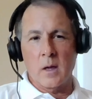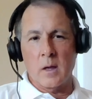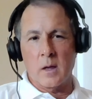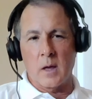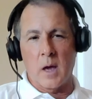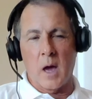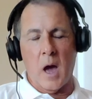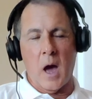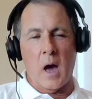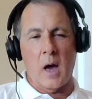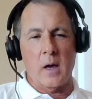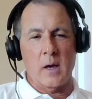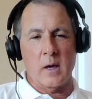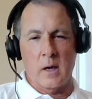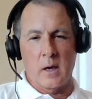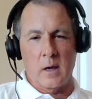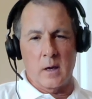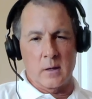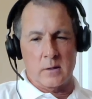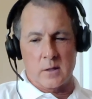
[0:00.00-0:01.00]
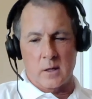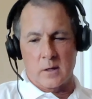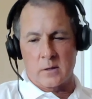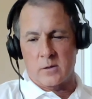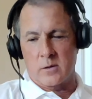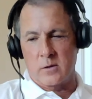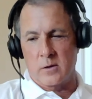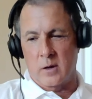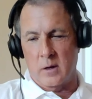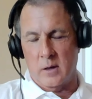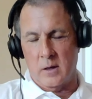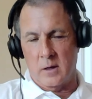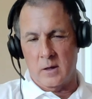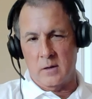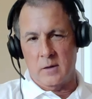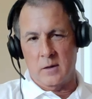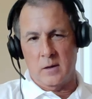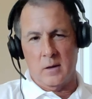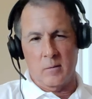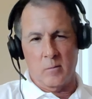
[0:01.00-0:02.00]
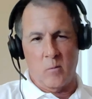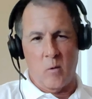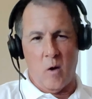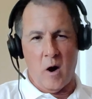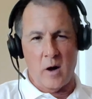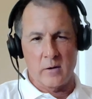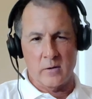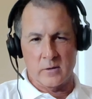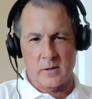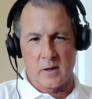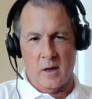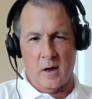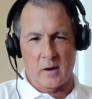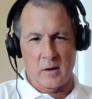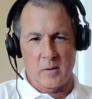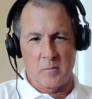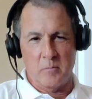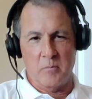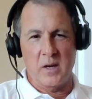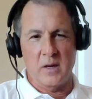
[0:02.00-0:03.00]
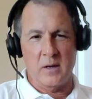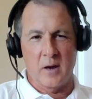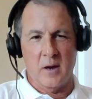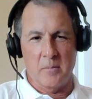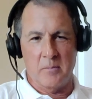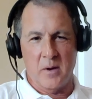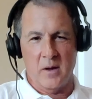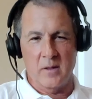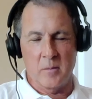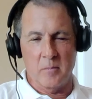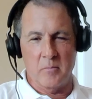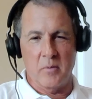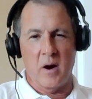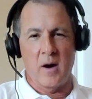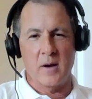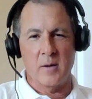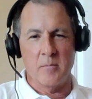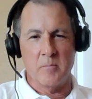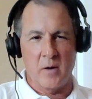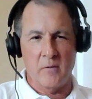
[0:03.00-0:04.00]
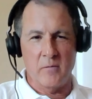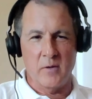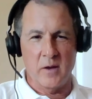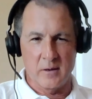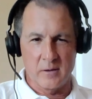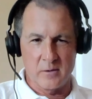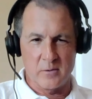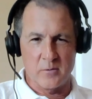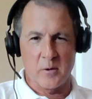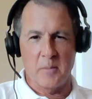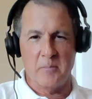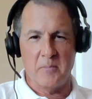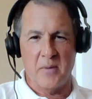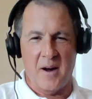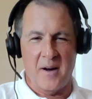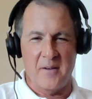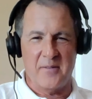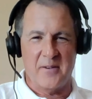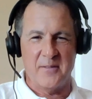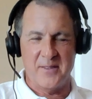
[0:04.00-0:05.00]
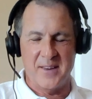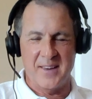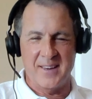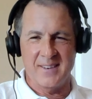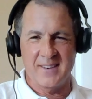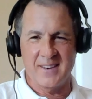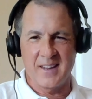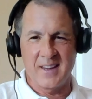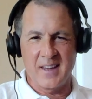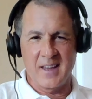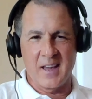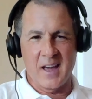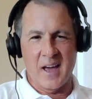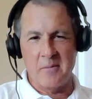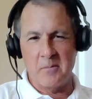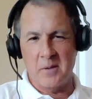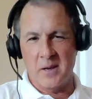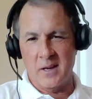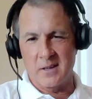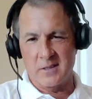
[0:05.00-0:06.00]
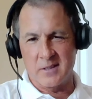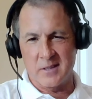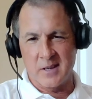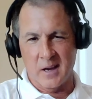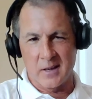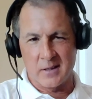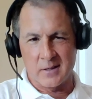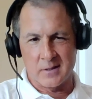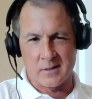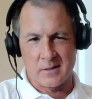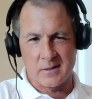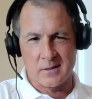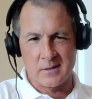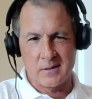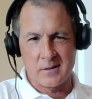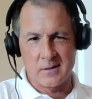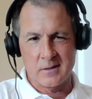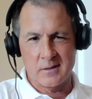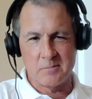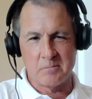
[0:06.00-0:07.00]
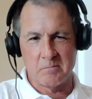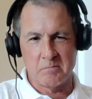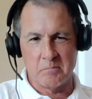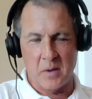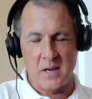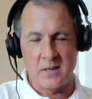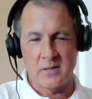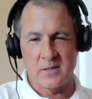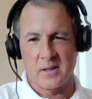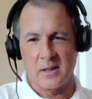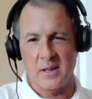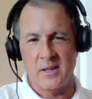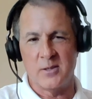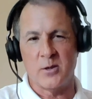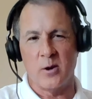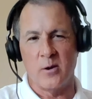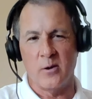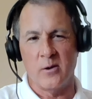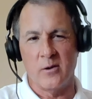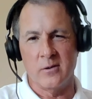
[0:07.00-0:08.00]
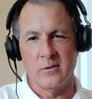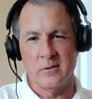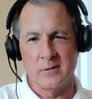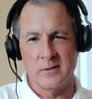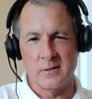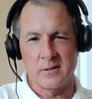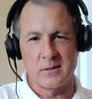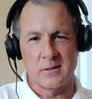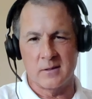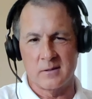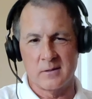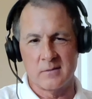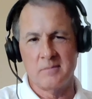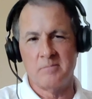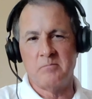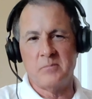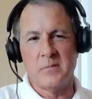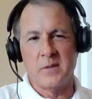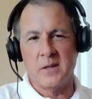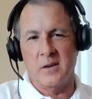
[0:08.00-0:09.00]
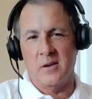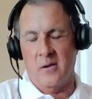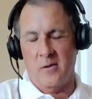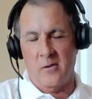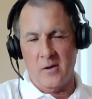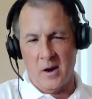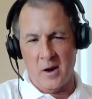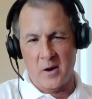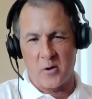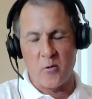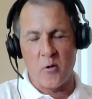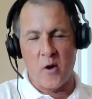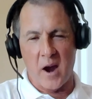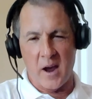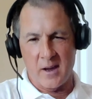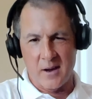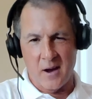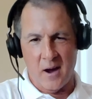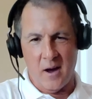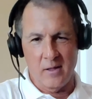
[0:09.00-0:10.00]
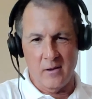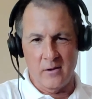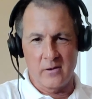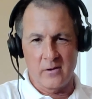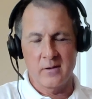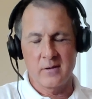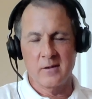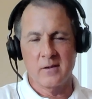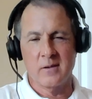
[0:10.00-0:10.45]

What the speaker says: Yeah, water's not going to beat up on the bottom of it and drip off of it. It just basically turns, a gray color.